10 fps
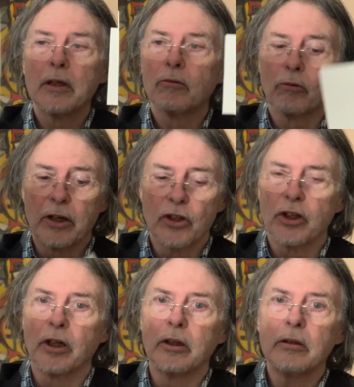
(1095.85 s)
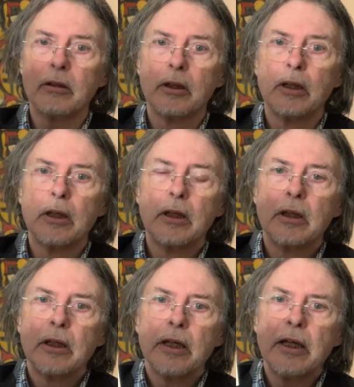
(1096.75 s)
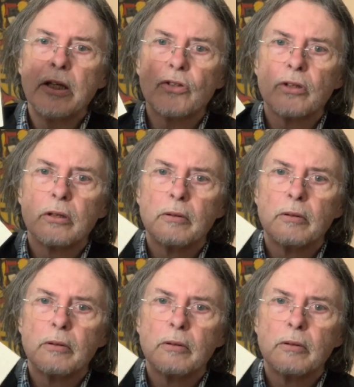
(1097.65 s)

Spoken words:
ratio is